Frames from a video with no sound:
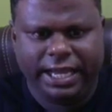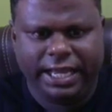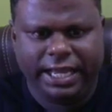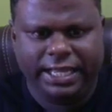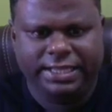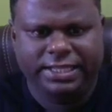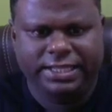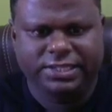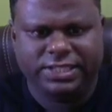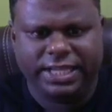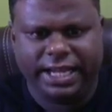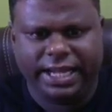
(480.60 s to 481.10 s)

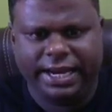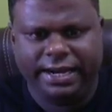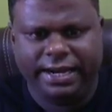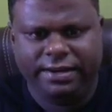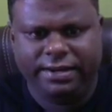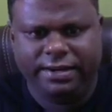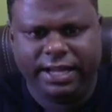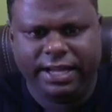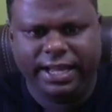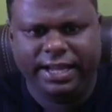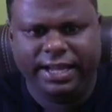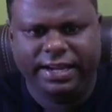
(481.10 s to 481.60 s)
and this
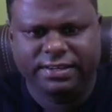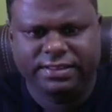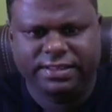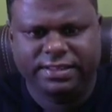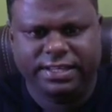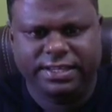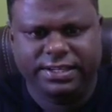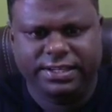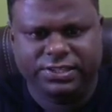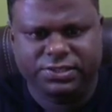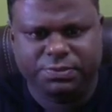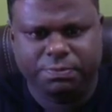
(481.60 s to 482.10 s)
entire
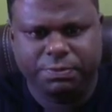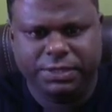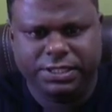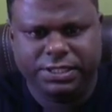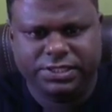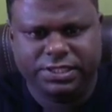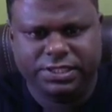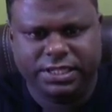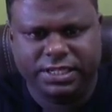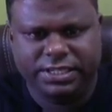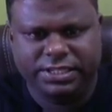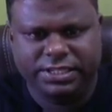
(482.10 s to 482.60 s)
thing is
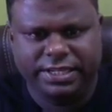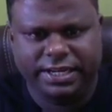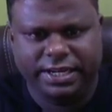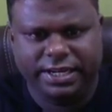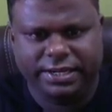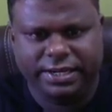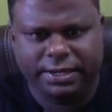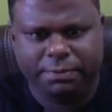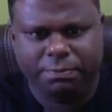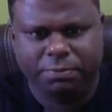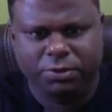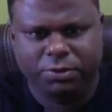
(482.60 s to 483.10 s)
basically
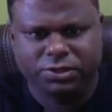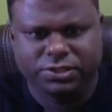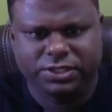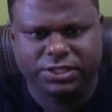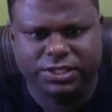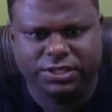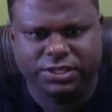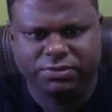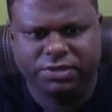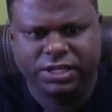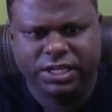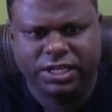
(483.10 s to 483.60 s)
delta
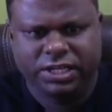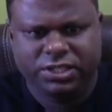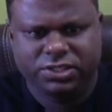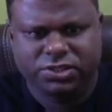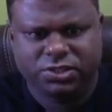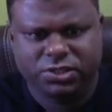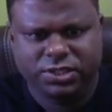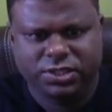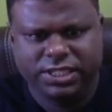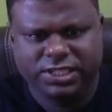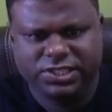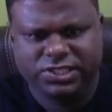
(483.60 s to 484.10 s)
positive.
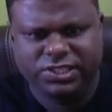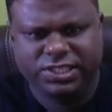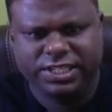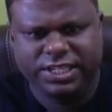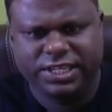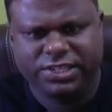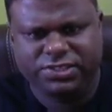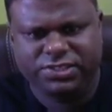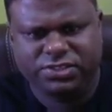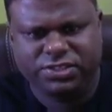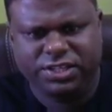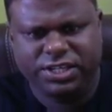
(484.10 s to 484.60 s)
So this
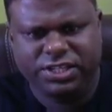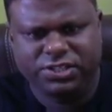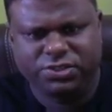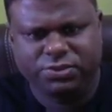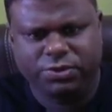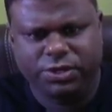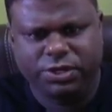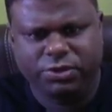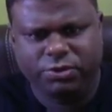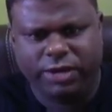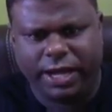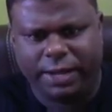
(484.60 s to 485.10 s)
CH3 is
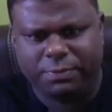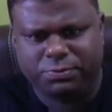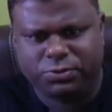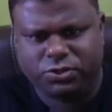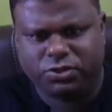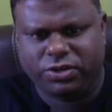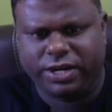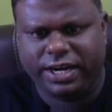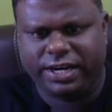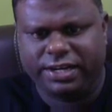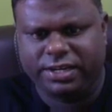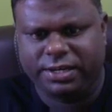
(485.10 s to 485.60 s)
going to
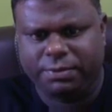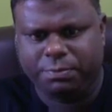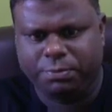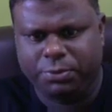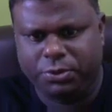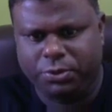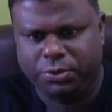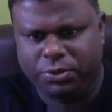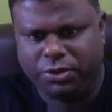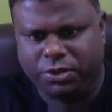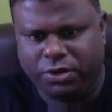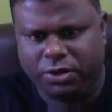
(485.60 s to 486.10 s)
abstract a
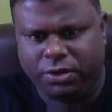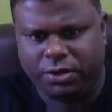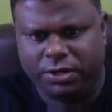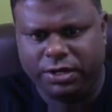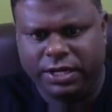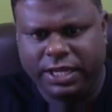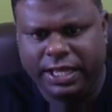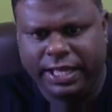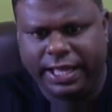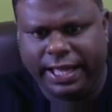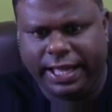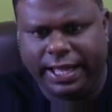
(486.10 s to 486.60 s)

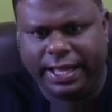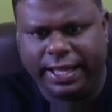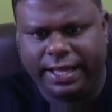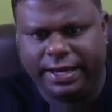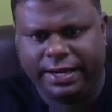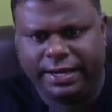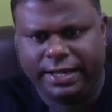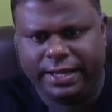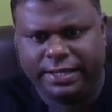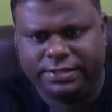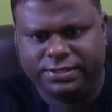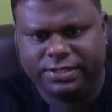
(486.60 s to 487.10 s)
proton,
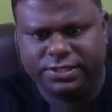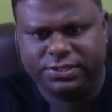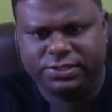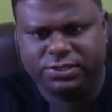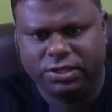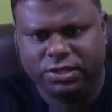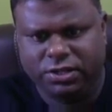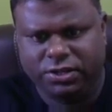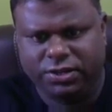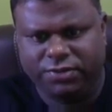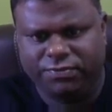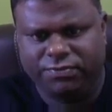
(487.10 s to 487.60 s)
and as a
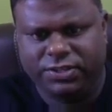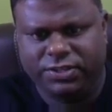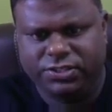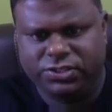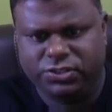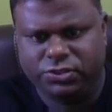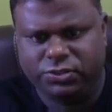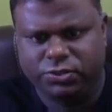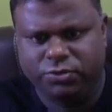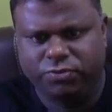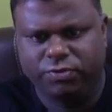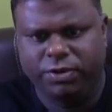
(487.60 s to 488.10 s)
result of
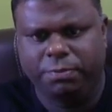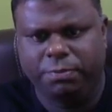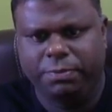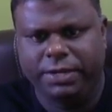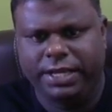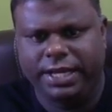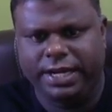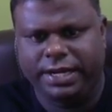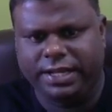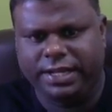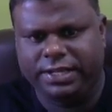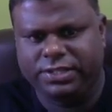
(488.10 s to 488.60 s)
which you will
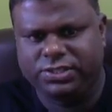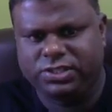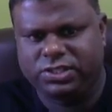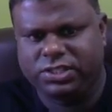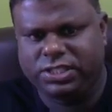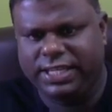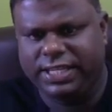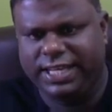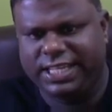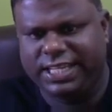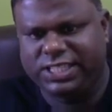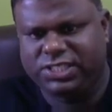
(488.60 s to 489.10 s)
be getting
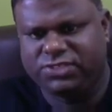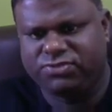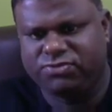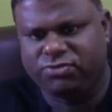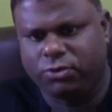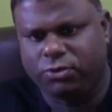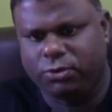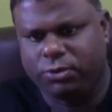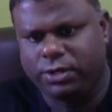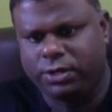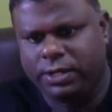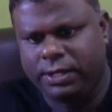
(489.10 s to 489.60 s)

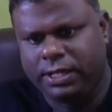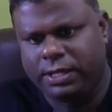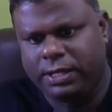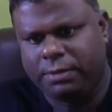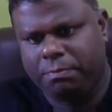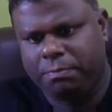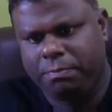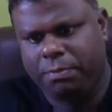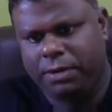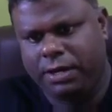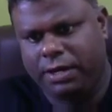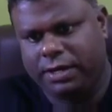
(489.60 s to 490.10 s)
CH4
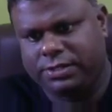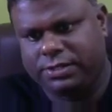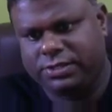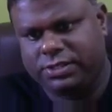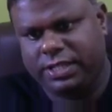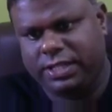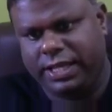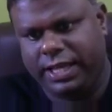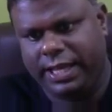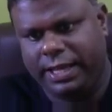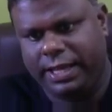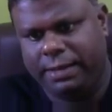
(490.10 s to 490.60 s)

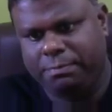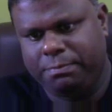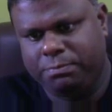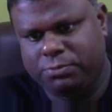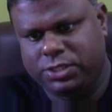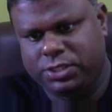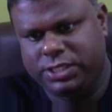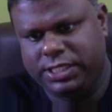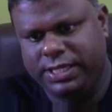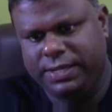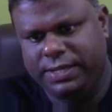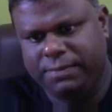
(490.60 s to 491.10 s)
plus
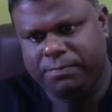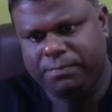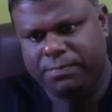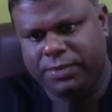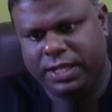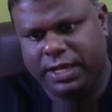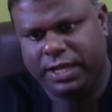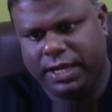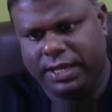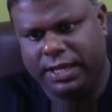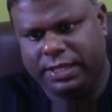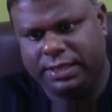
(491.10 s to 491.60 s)
Mg,
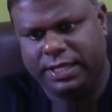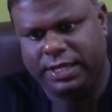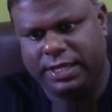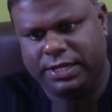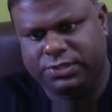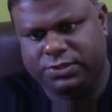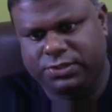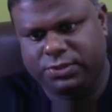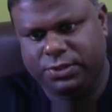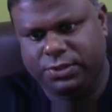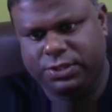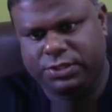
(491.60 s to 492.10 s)
and there
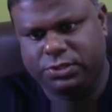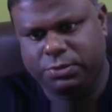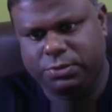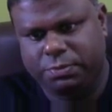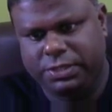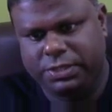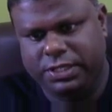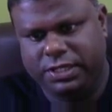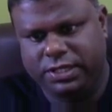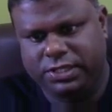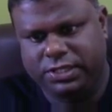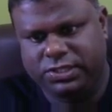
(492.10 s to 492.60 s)
is going to
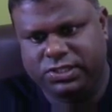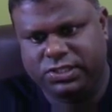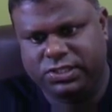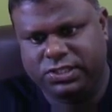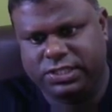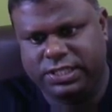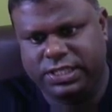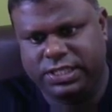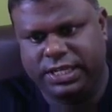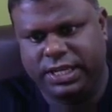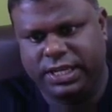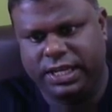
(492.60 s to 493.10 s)
be a
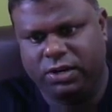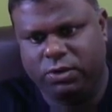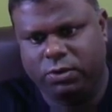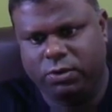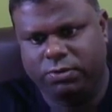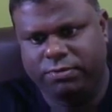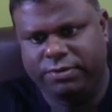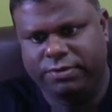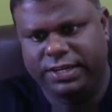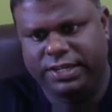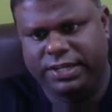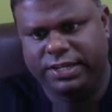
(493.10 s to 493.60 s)
Cl
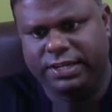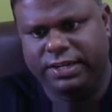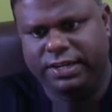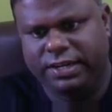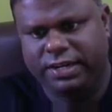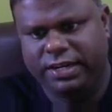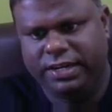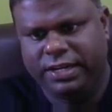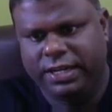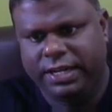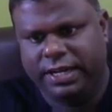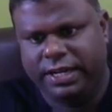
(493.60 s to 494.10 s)
over
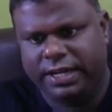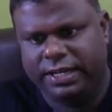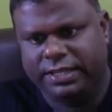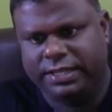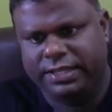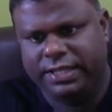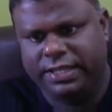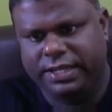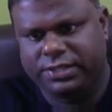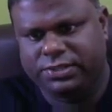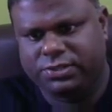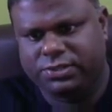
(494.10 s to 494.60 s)
here
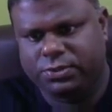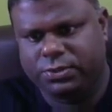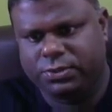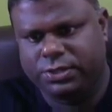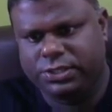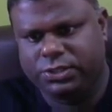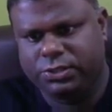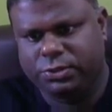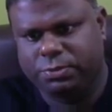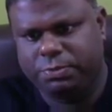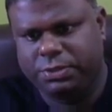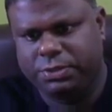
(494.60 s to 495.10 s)
and there is
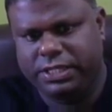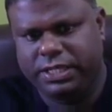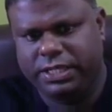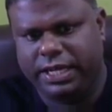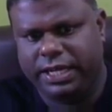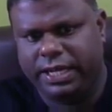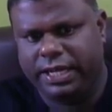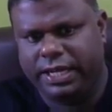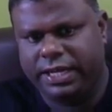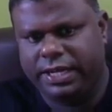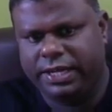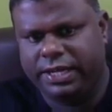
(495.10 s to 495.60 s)
going to be
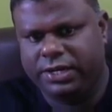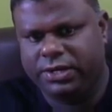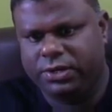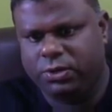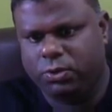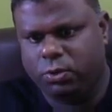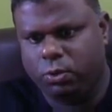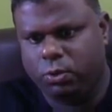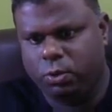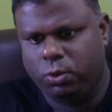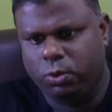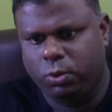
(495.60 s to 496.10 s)

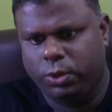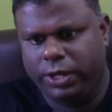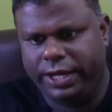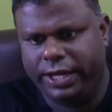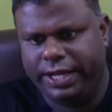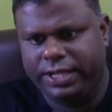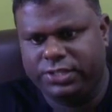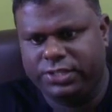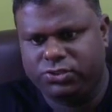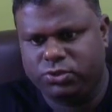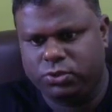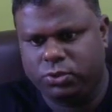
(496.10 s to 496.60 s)
an
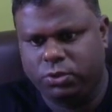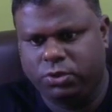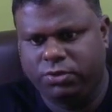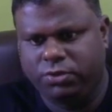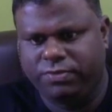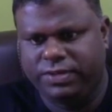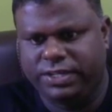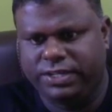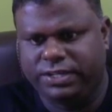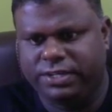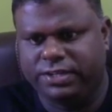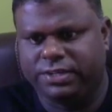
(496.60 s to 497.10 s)
OH
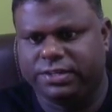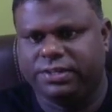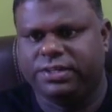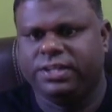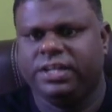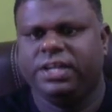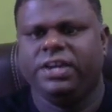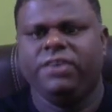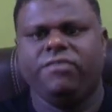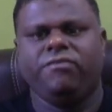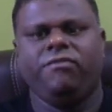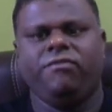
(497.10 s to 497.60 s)
over here.
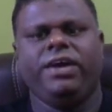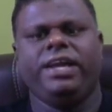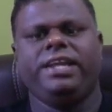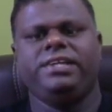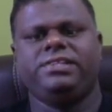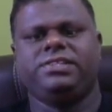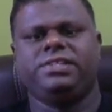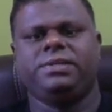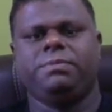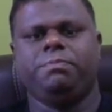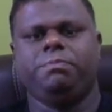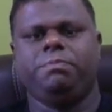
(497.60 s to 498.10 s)

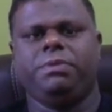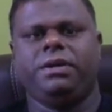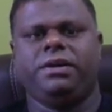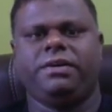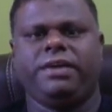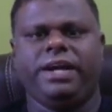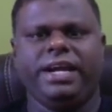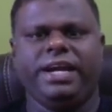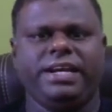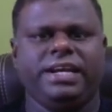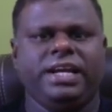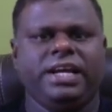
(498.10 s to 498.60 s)
Very simple,
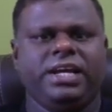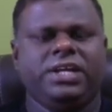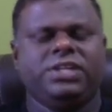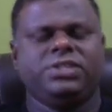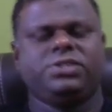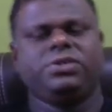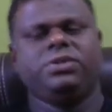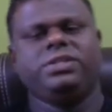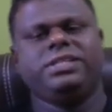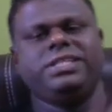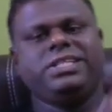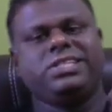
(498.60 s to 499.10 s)
right?
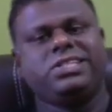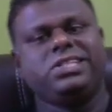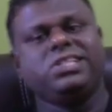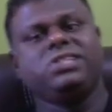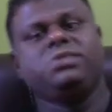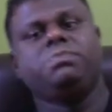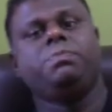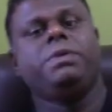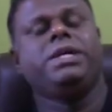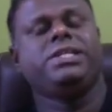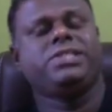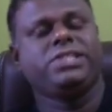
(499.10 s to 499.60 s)
So this
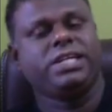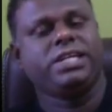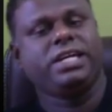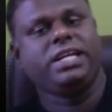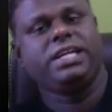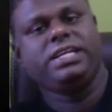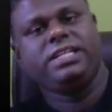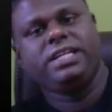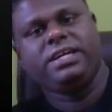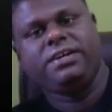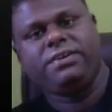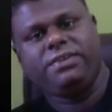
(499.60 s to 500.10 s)
is
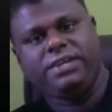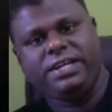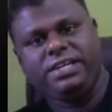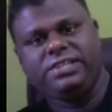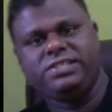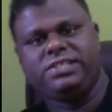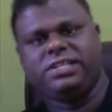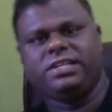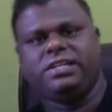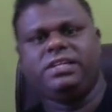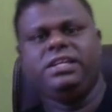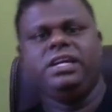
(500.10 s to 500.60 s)
basically the
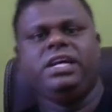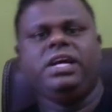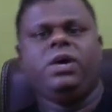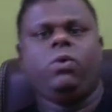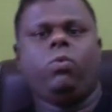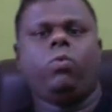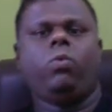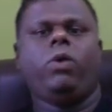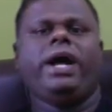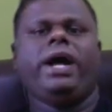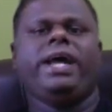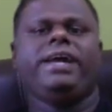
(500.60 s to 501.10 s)
reason
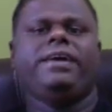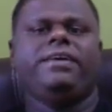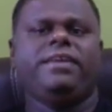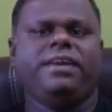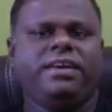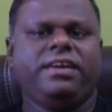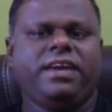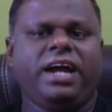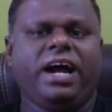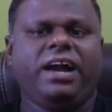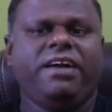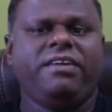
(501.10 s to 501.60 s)
why
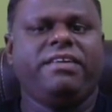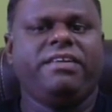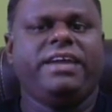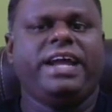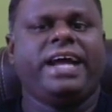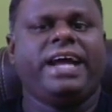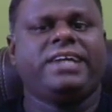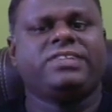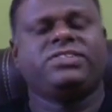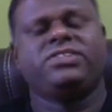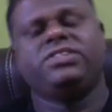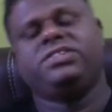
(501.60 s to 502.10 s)
Grignard
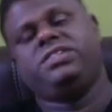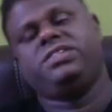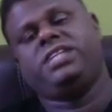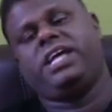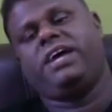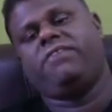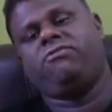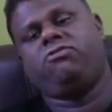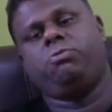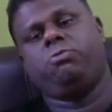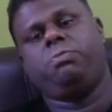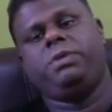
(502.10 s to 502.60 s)
reactions
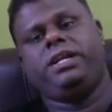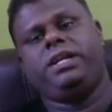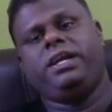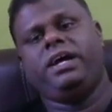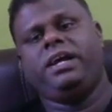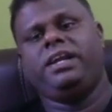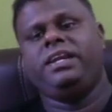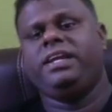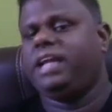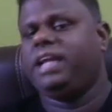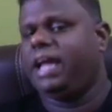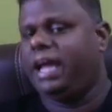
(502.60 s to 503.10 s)
have to be
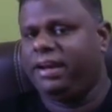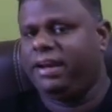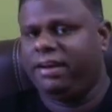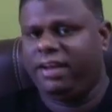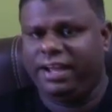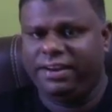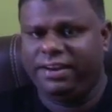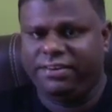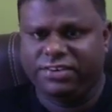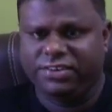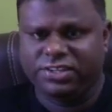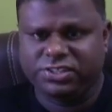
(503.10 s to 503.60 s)
done in
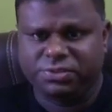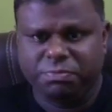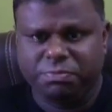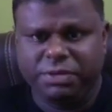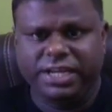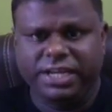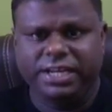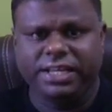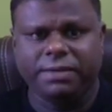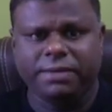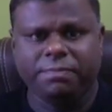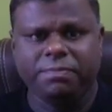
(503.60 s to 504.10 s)
anhydrous
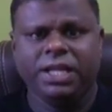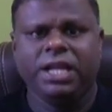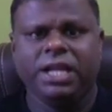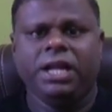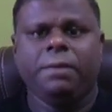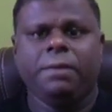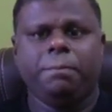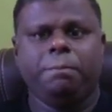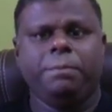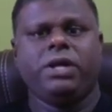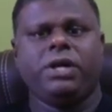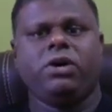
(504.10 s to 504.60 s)
medium,
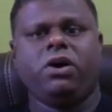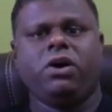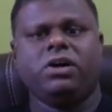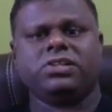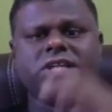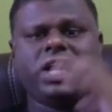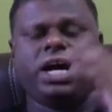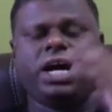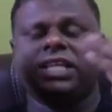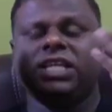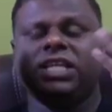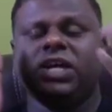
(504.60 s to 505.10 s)

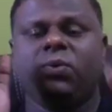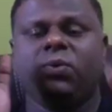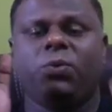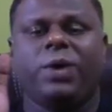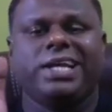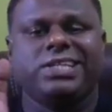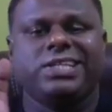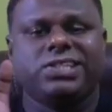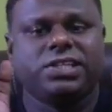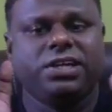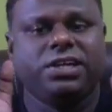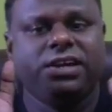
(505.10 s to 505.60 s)
because
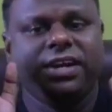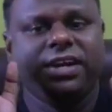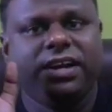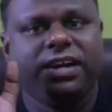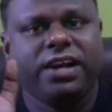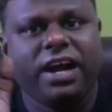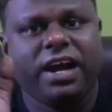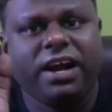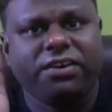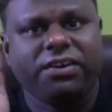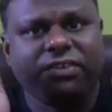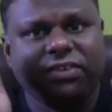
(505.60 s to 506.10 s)
otherwise
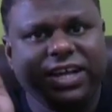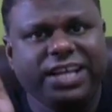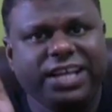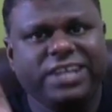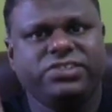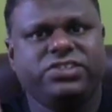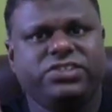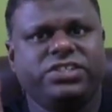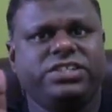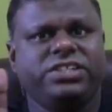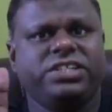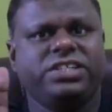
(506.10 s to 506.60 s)
Grignard
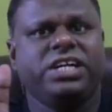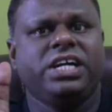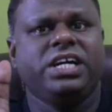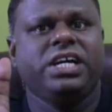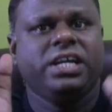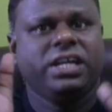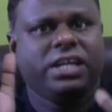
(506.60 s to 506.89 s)
reagent